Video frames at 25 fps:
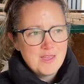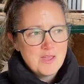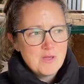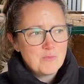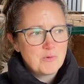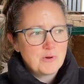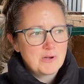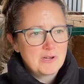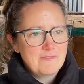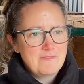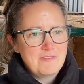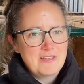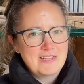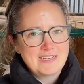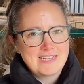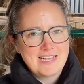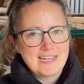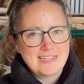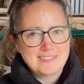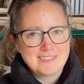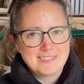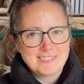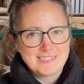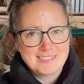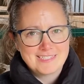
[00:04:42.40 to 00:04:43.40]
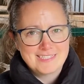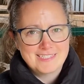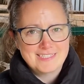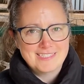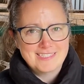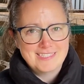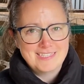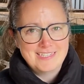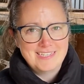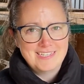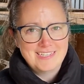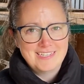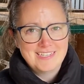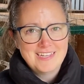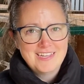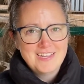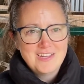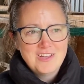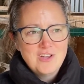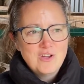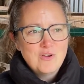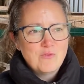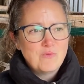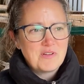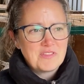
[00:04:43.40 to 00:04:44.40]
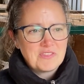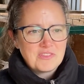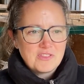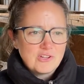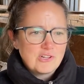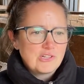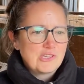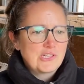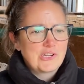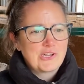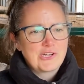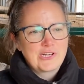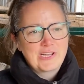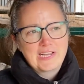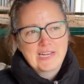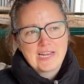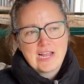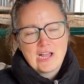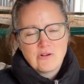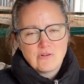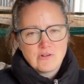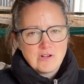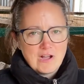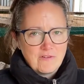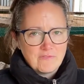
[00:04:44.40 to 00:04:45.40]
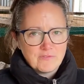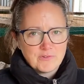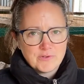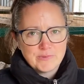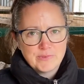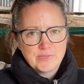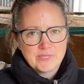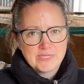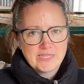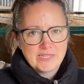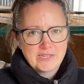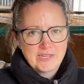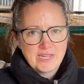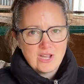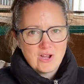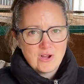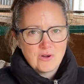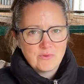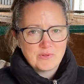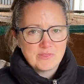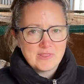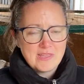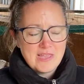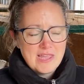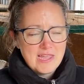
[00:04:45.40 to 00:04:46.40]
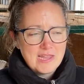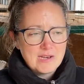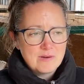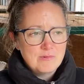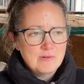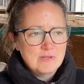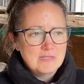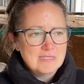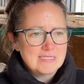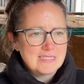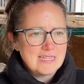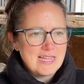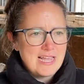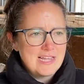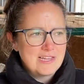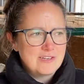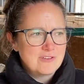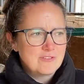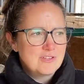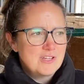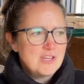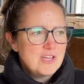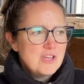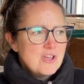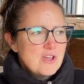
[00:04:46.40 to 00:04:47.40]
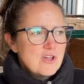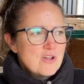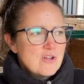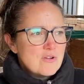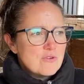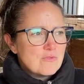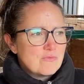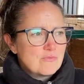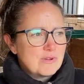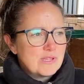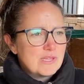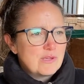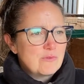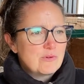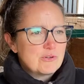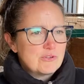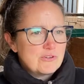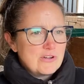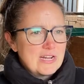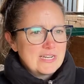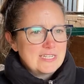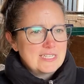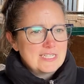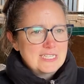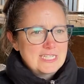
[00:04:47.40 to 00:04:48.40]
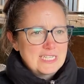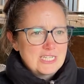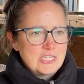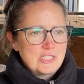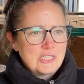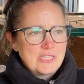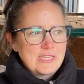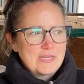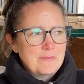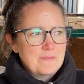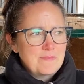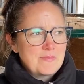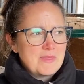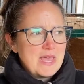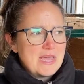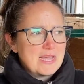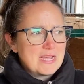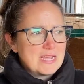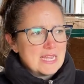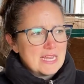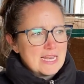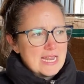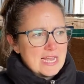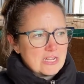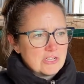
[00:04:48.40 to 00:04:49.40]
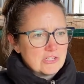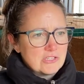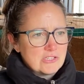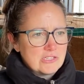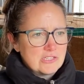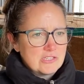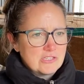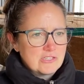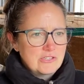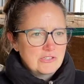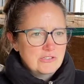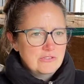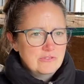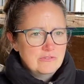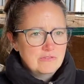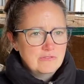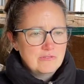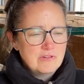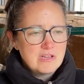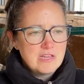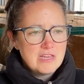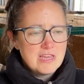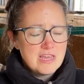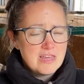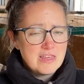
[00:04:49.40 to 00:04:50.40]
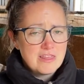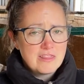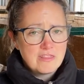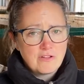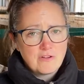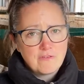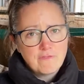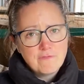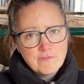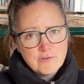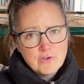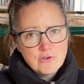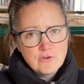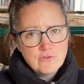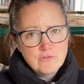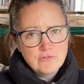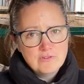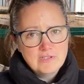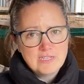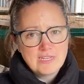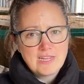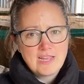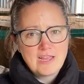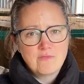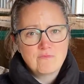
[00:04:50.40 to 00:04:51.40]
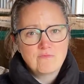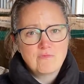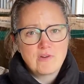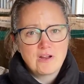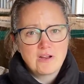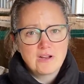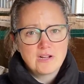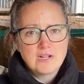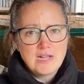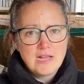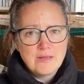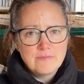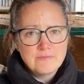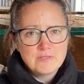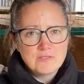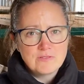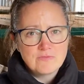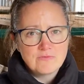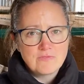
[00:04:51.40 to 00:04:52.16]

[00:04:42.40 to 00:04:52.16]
pretty fantastic to see what they're learning, how comfortable they are with animals, and really we're trying to teach them that connection to their food and where it comes